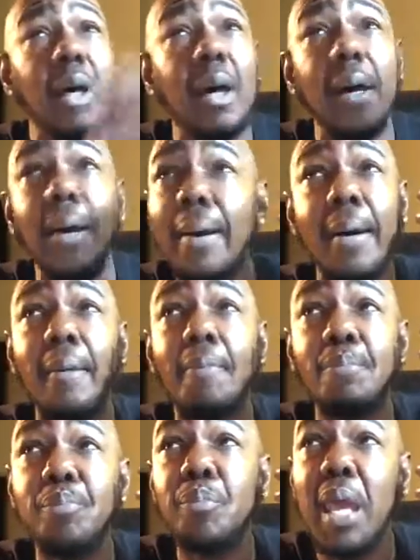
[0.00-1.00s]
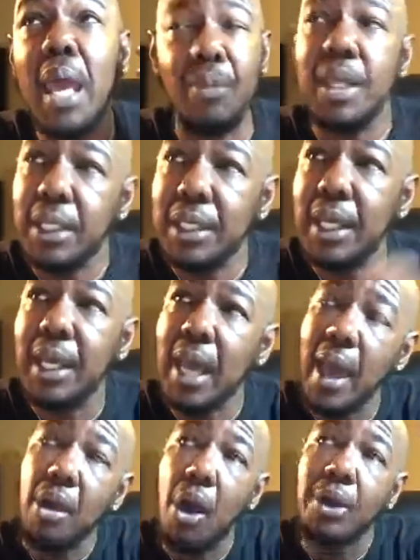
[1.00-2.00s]
and then you
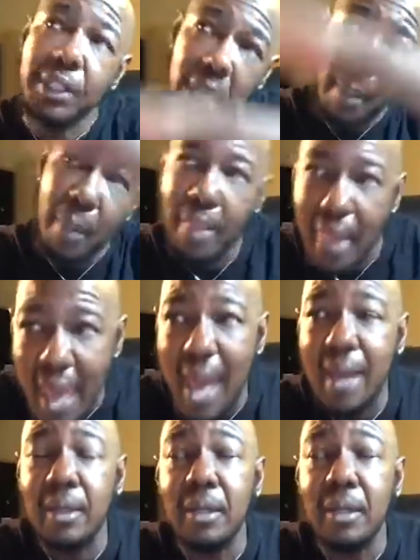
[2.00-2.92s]
got on top of that